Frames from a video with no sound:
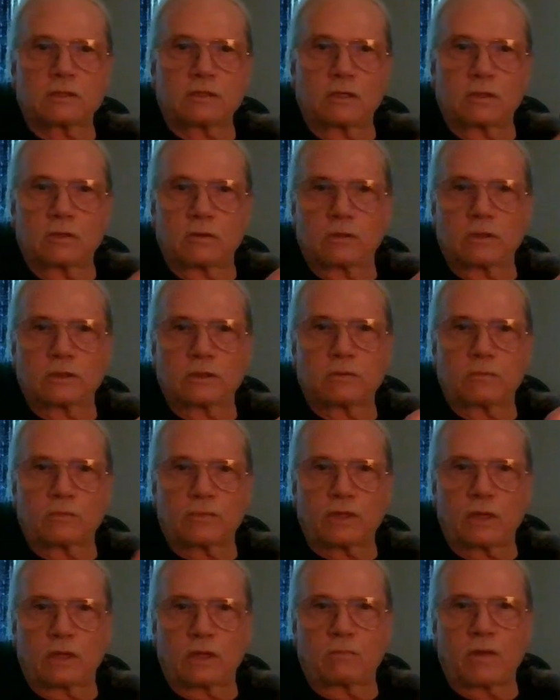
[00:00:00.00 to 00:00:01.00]
terrorism
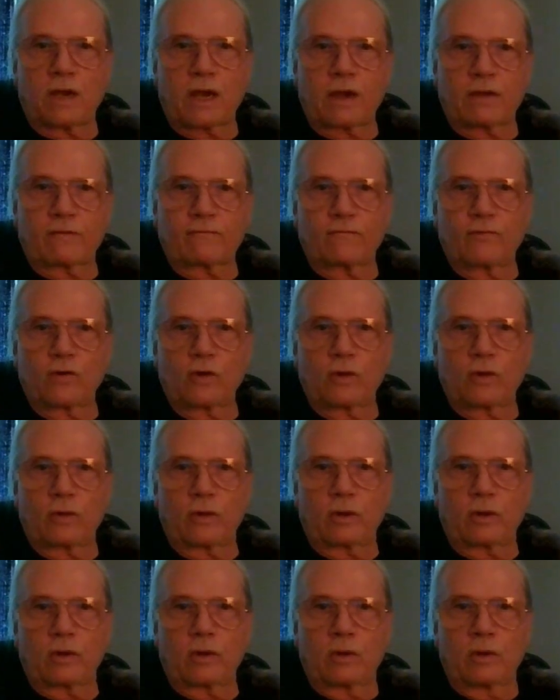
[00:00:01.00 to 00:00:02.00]
thing back
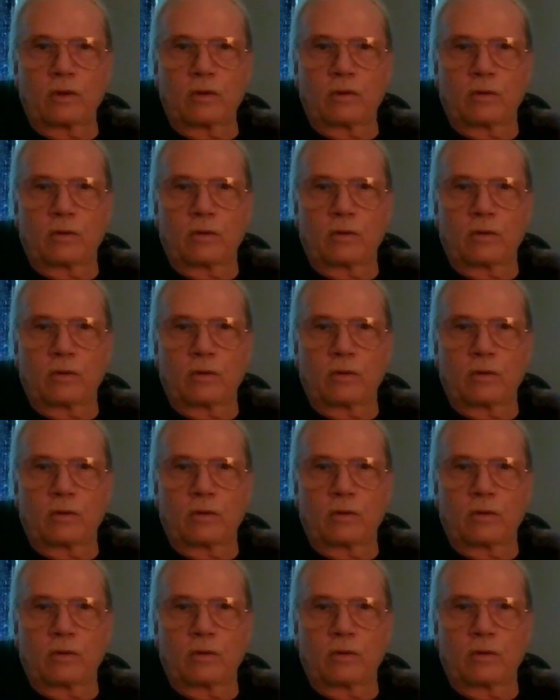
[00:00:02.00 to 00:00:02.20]
further